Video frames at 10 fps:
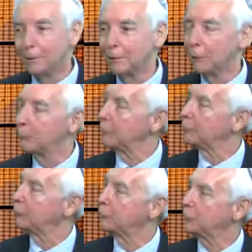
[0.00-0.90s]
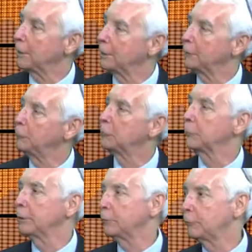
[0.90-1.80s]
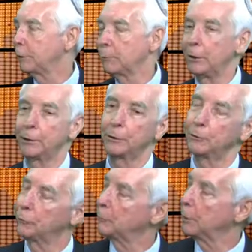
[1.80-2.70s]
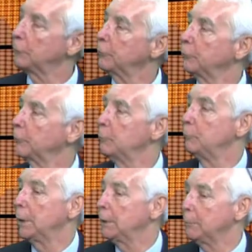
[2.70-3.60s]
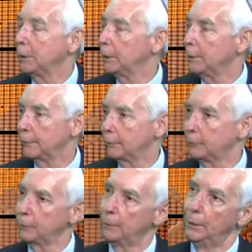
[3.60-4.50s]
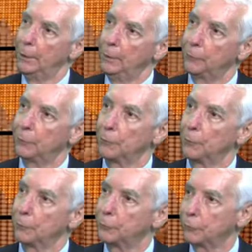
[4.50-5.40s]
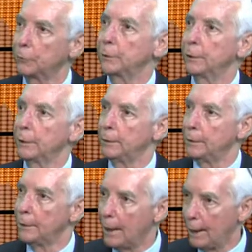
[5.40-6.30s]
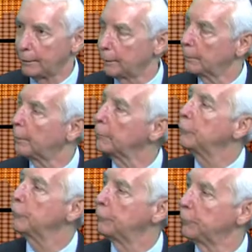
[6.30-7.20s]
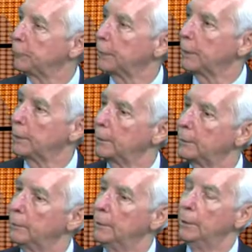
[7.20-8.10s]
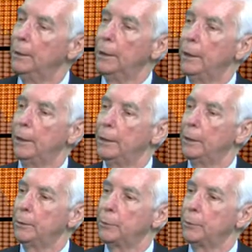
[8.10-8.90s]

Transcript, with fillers: dealt with the Chinese, the French, the Americans, the Russians, and many many others. So they're certainly not unsophisticated, uh,